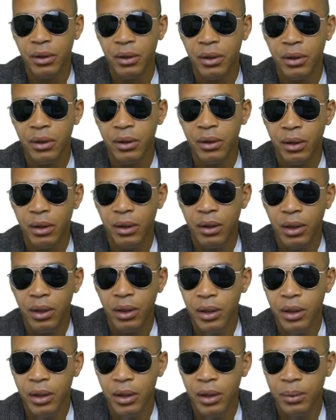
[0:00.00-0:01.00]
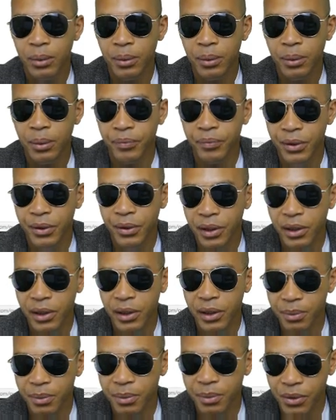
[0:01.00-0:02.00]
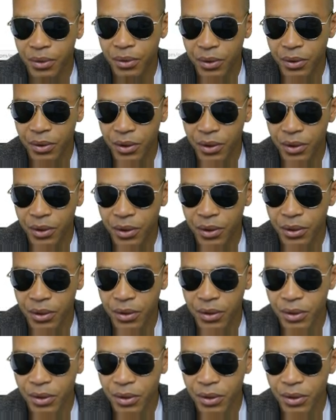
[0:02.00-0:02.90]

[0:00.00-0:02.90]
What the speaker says: The next post was 7/10,